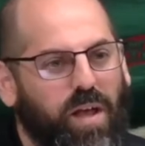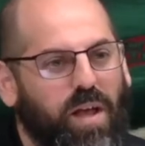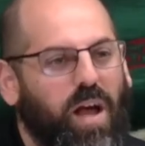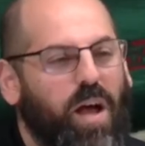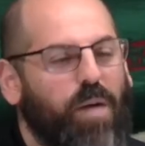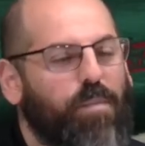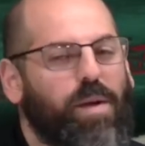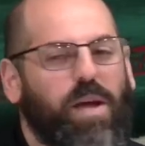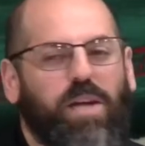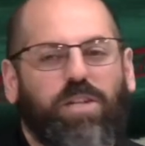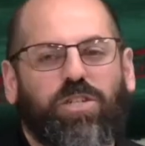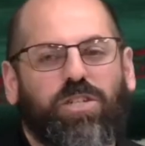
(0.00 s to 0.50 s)

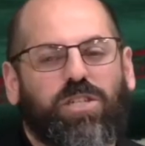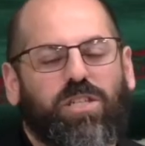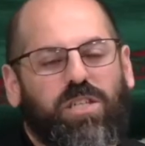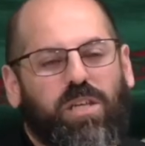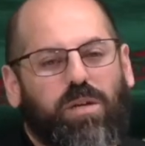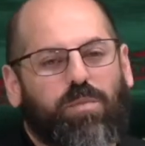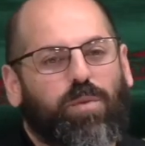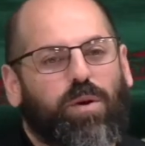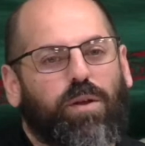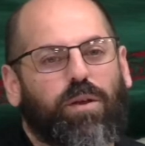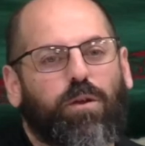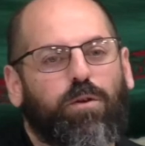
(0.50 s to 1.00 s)
Imagine
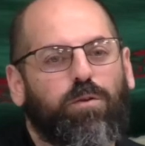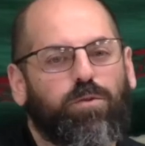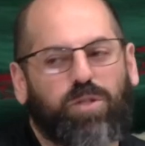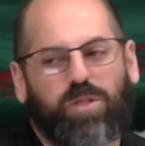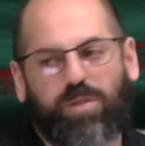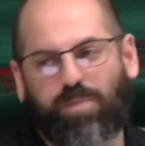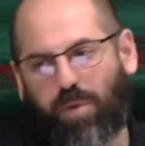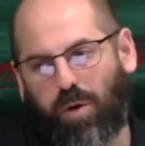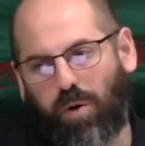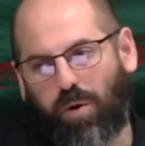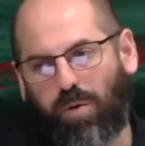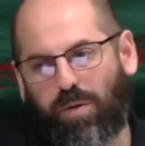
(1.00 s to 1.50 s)
someone who
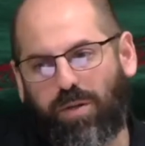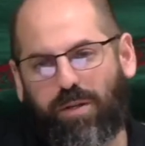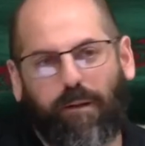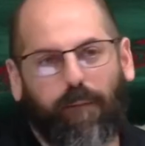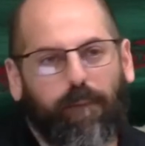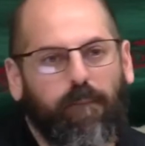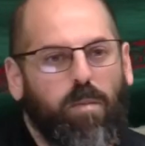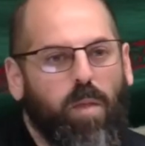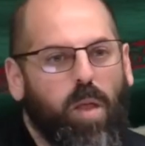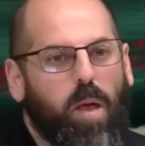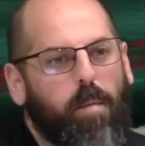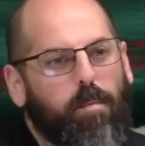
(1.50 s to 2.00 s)

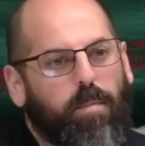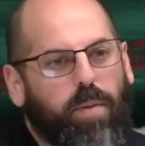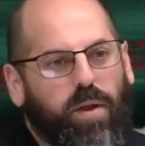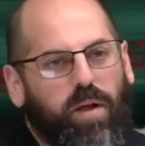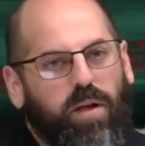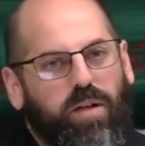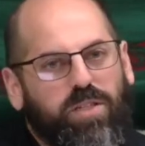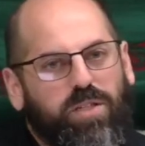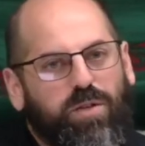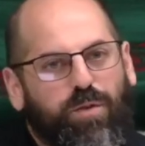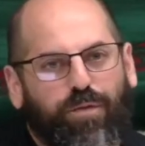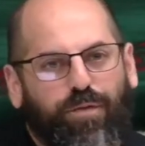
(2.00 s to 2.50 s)
smoked, but
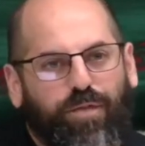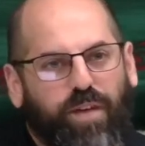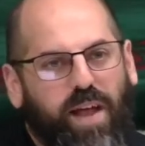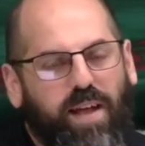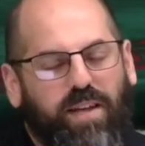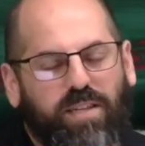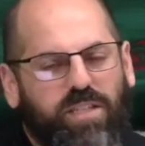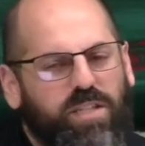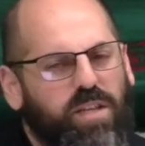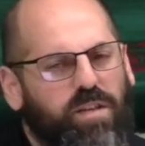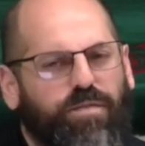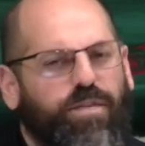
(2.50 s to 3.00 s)
also
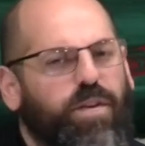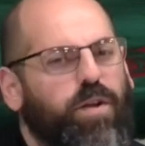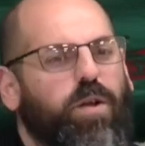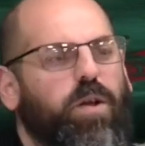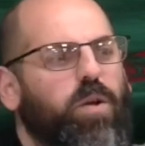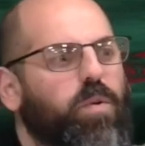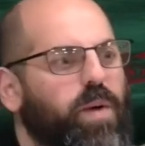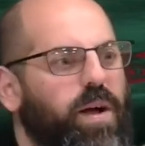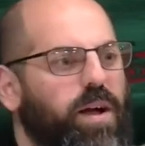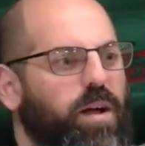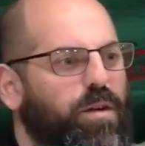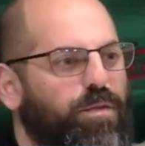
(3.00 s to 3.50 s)
fasted very
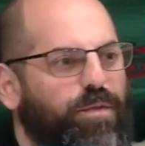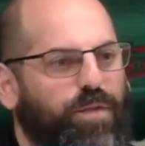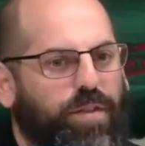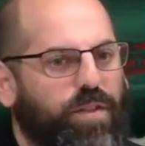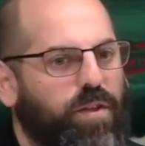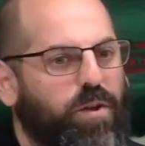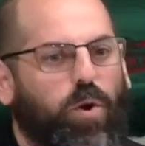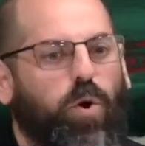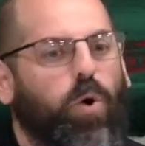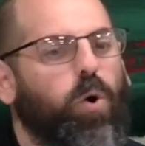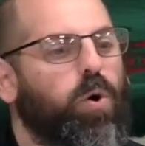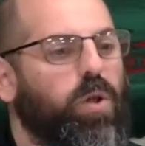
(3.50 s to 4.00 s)
well for their
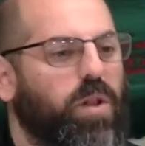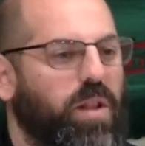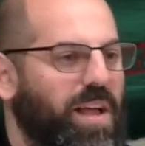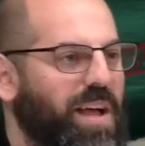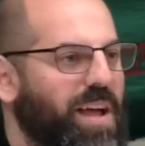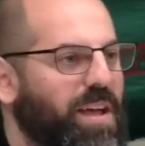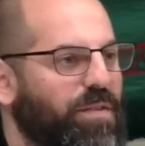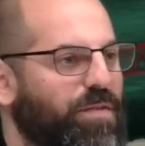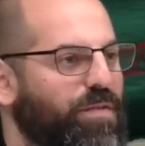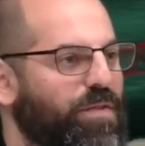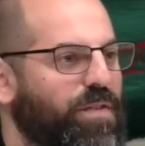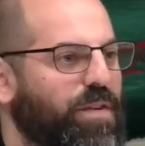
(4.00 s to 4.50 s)
whole
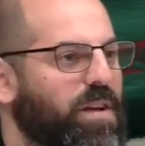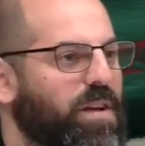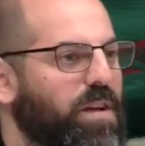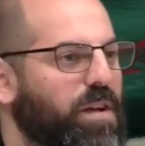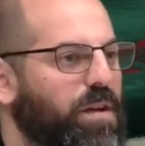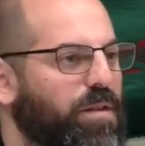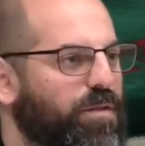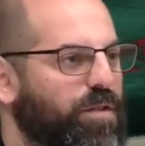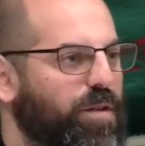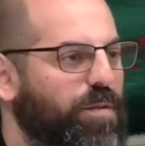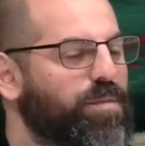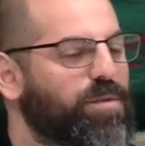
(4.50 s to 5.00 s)
life,
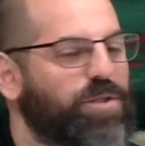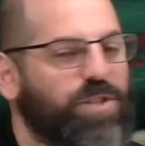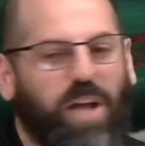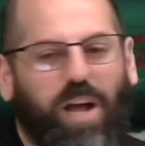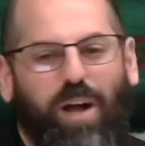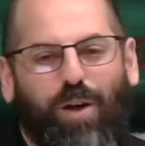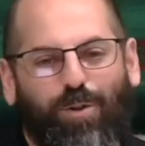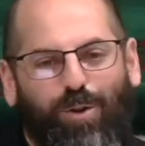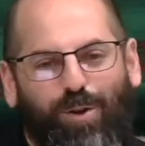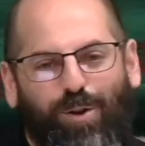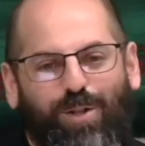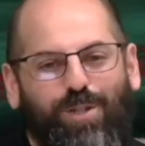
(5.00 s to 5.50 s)
from
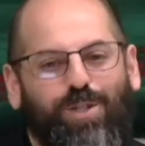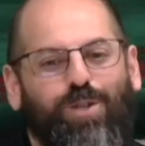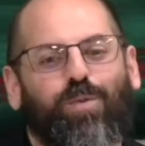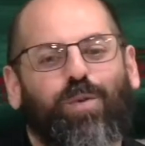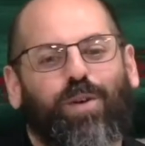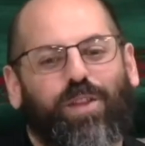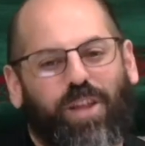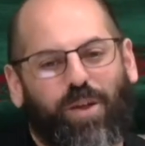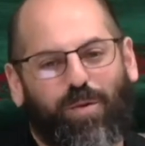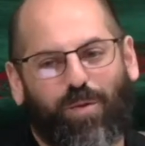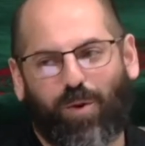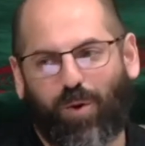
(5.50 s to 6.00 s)
childhood to when
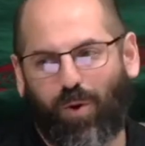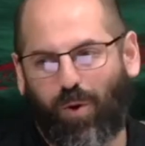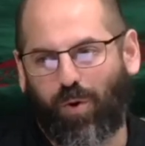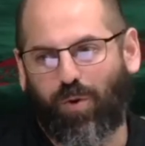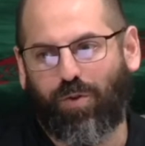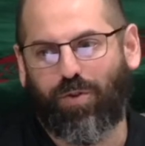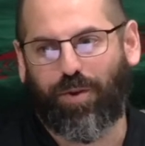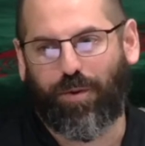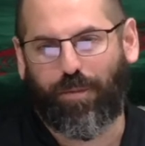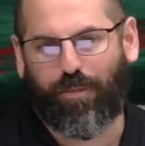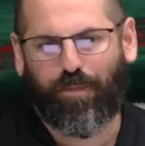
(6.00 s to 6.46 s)
they were older.